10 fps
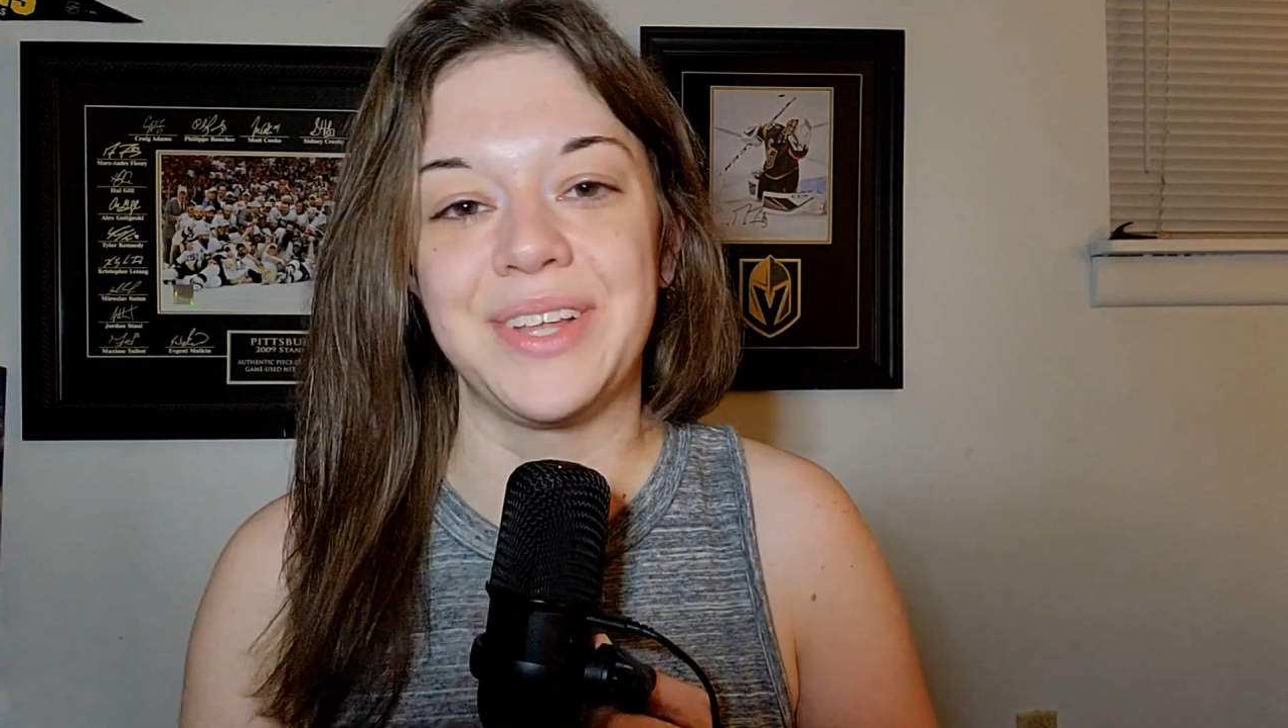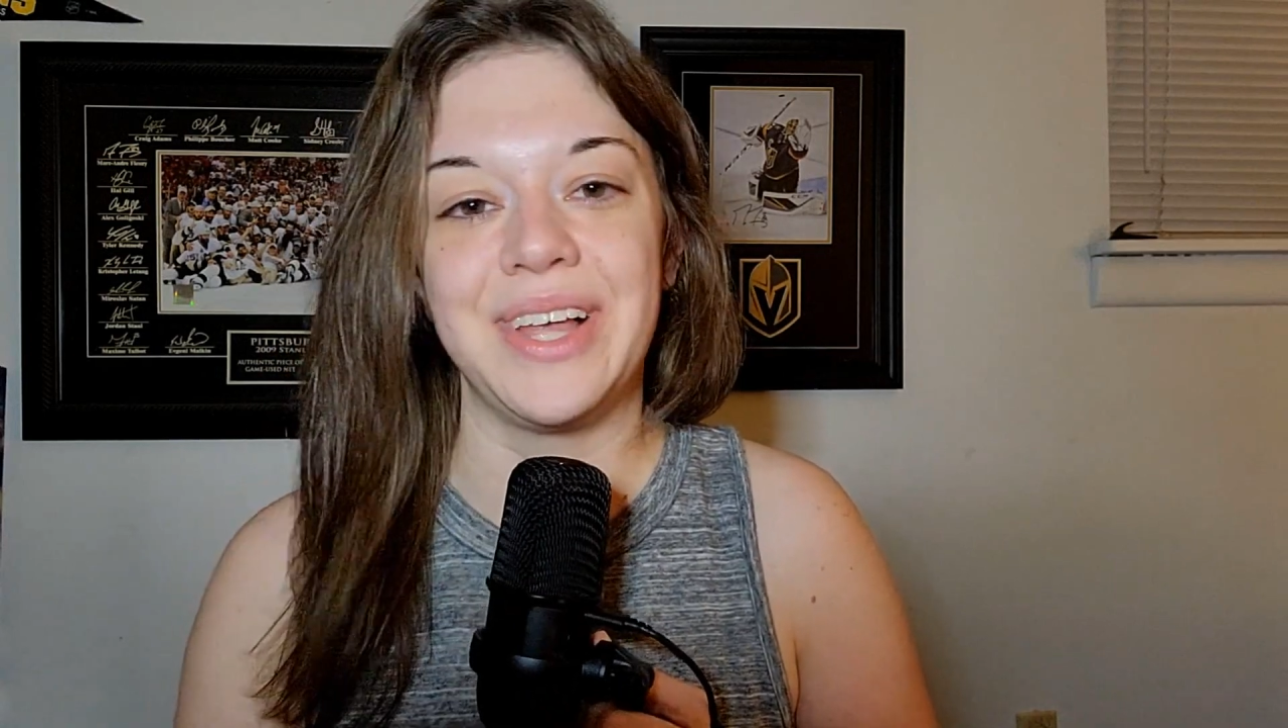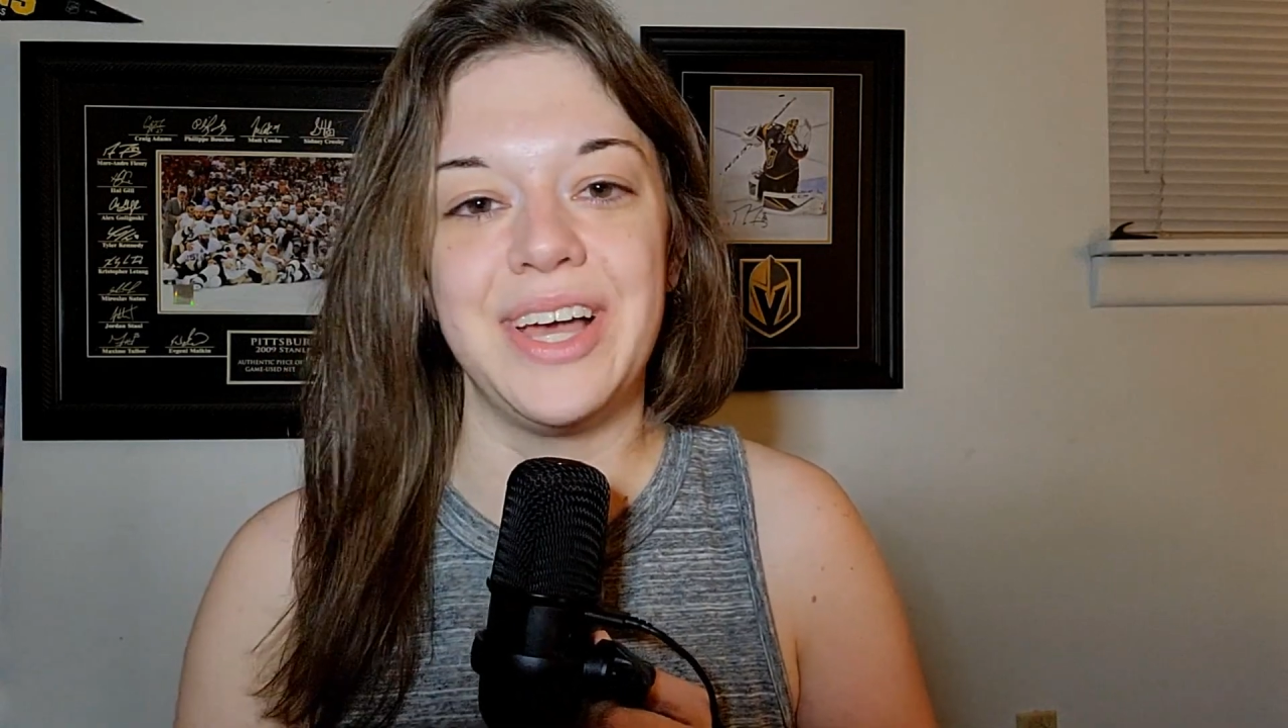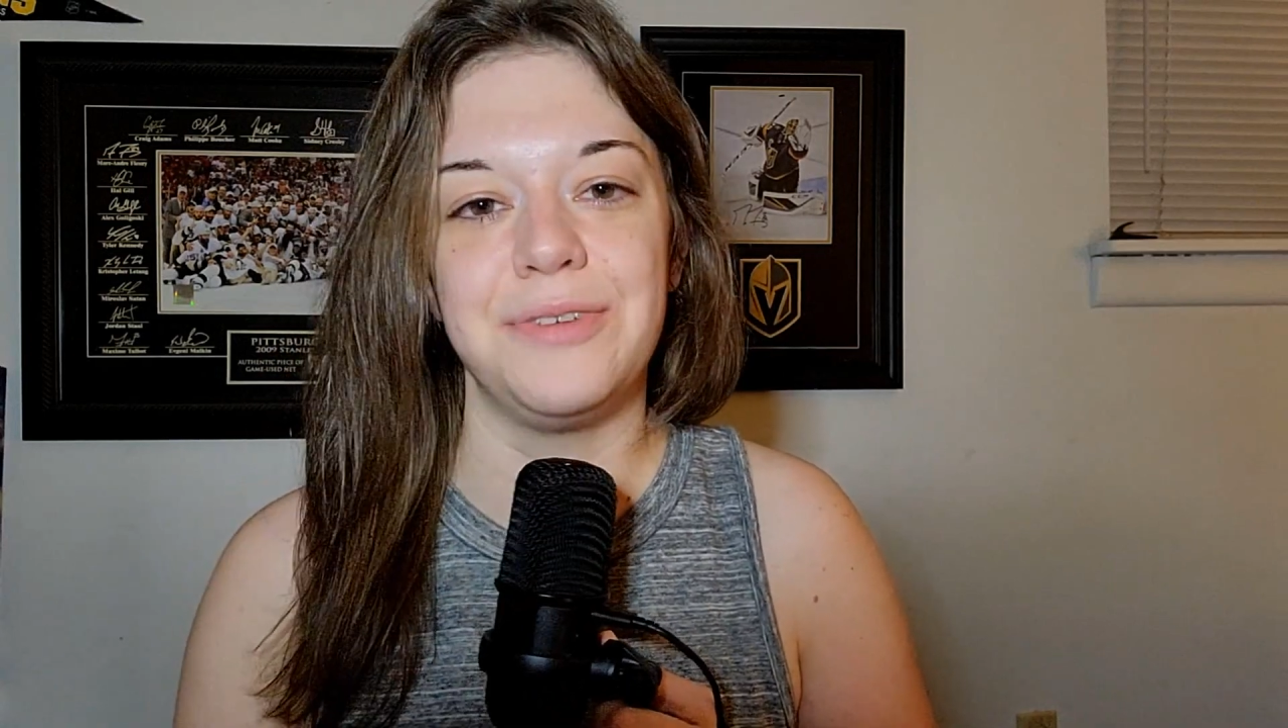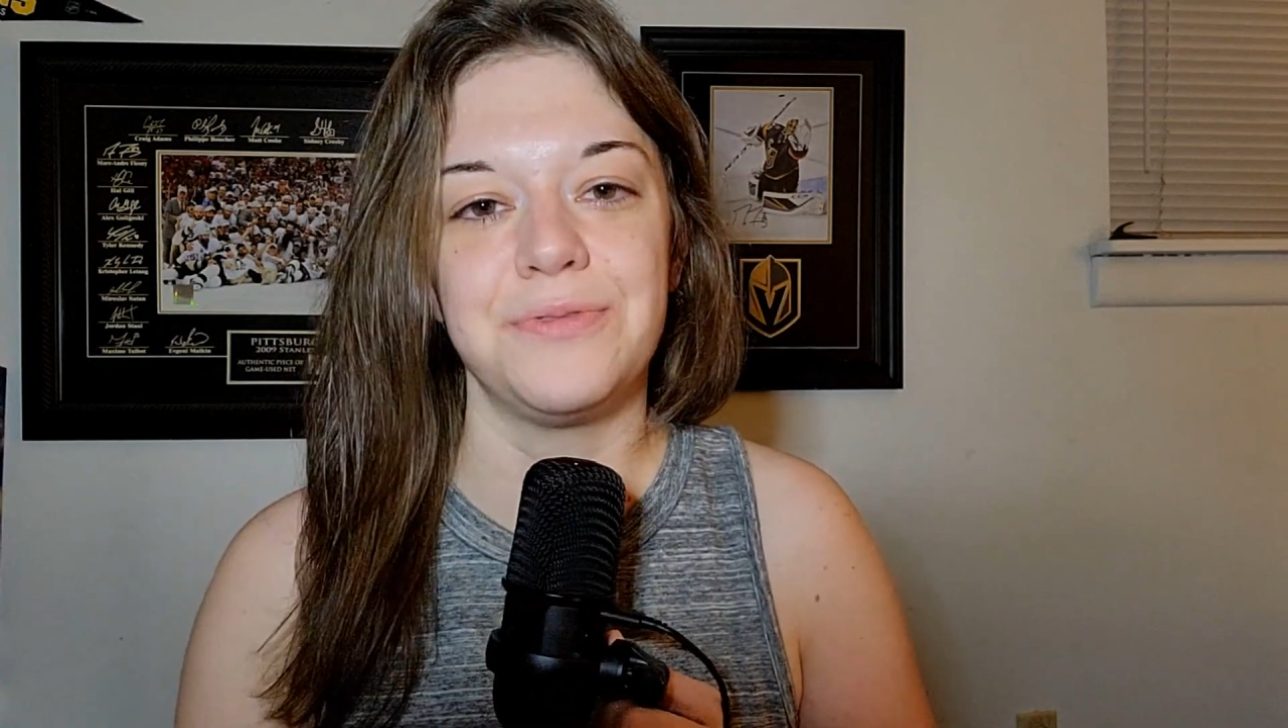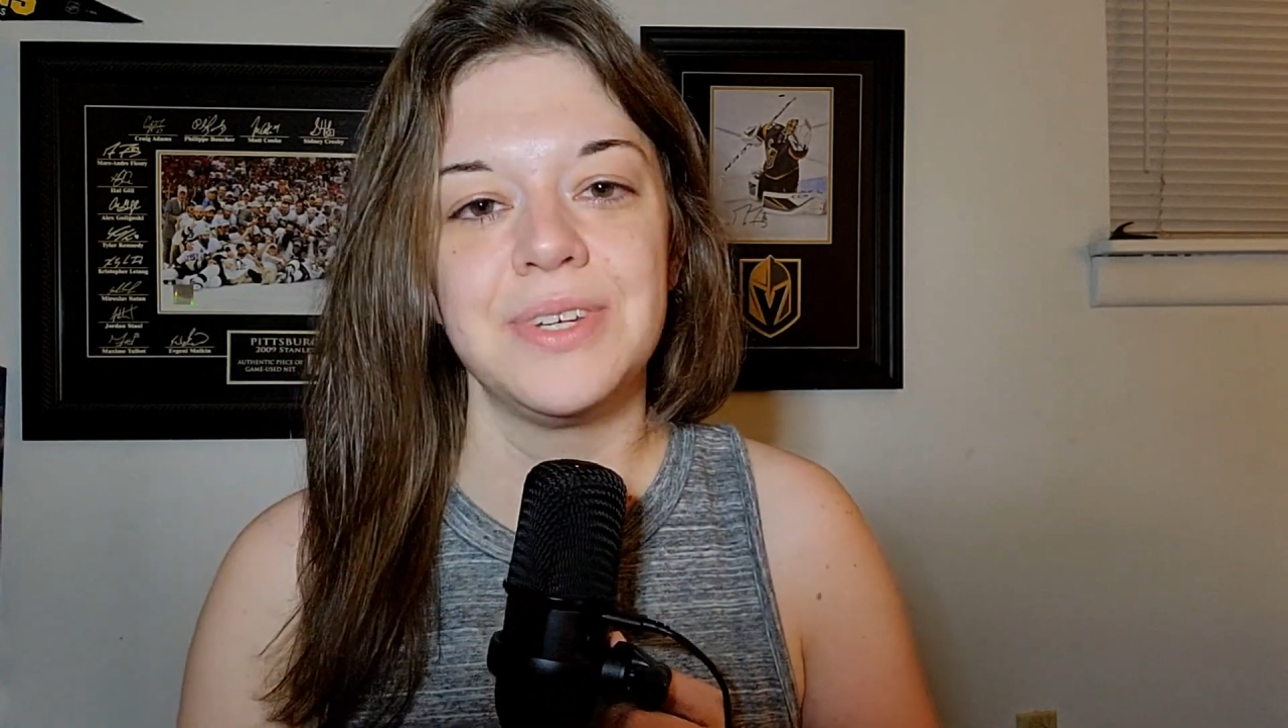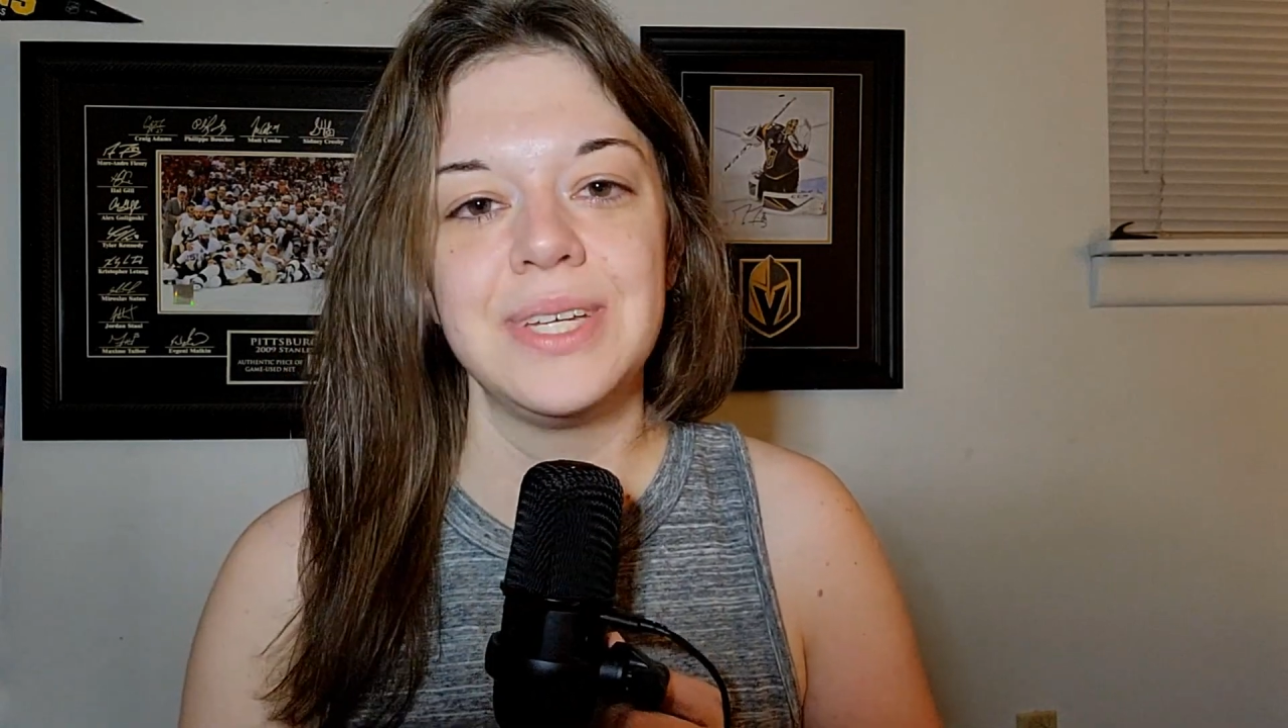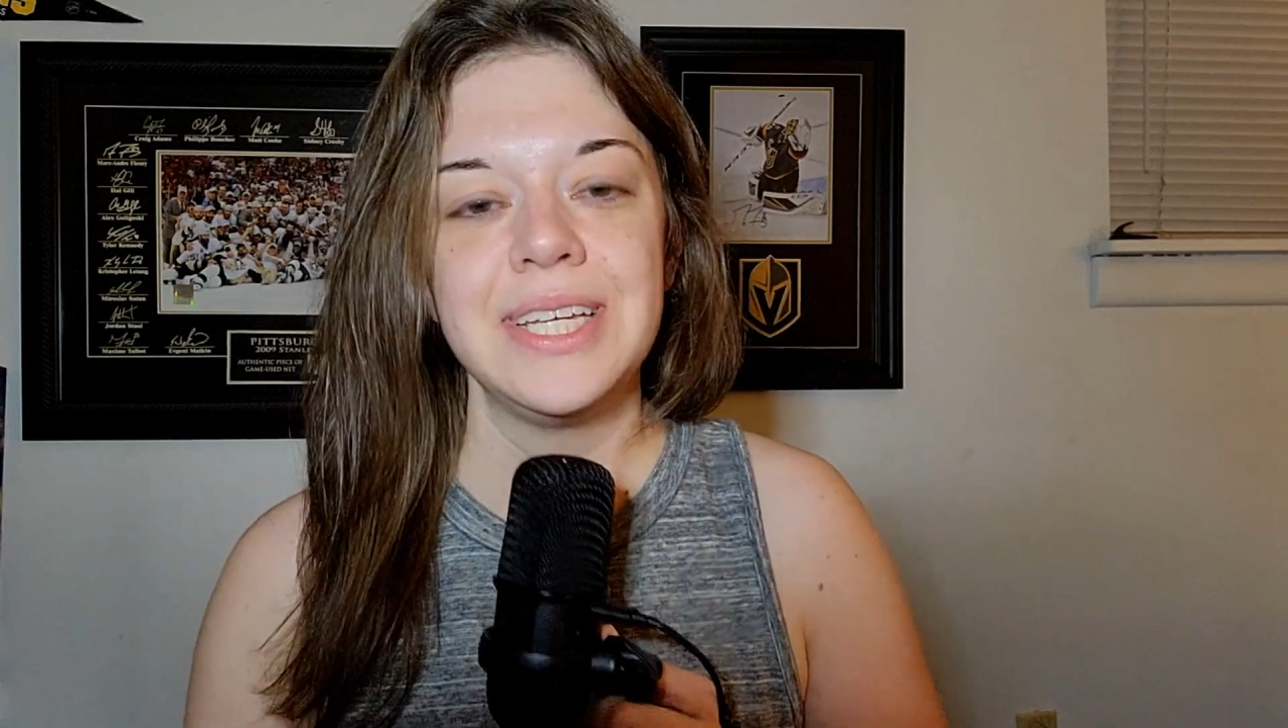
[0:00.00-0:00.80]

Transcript: life.